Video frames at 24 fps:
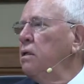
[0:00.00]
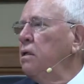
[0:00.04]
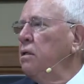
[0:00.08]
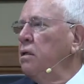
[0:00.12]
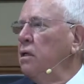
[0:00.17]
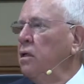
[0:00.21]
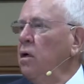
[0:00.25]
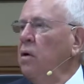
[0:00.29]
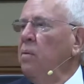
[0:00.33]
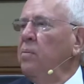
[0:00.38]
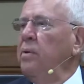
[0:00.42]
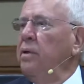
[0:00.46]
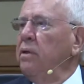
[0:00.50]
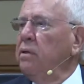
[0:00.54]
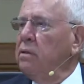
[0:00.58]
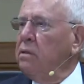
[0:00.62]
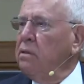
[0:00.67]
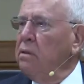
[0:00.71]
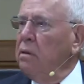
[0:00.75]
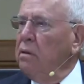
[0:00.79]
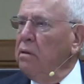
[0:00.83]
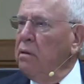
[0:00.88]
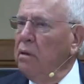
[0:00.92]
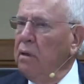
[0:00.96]
concupiscence,
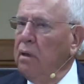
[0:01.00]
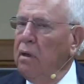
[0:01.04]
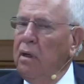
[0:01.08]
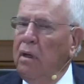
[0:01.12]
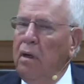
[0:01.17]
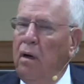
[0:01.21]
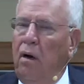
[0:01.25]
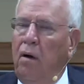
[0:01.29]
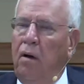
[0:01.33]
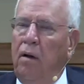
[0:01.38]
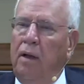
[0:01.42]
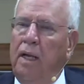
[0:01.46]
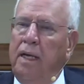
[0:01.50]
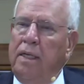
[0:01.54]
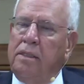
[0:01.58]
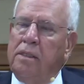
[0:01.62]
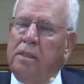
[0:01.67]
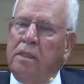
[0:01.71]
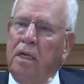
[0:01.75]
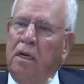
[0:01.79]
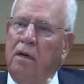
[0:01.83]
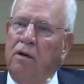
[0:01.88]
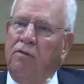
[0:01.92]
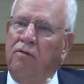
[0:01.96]
and all that
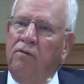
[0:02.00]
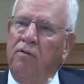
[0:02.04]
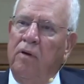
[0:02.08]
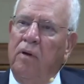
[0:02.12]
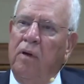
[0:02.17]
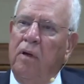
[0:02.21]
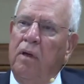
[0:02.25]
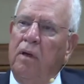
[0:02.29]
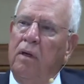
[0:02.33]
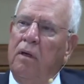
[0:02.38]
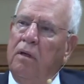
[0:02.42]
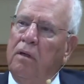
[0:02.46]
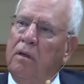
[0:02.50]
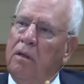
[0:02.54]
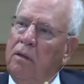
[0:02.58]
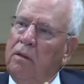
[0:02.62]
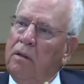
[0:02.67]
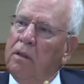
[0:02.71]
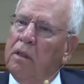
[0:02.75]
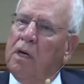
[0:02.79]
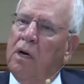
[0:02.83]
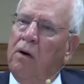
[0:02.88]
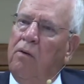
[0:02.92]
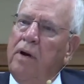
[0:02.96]
stuff to
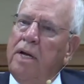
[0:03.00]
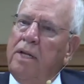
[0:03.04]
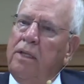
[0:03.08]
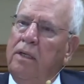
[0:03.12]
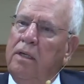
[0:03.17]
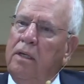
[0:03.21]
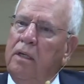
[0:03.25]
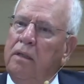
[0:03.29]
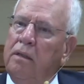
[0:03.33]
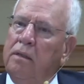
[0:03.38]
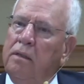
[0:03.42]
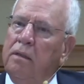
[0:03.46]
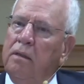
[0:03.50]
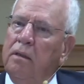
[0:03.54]
the Corinthians.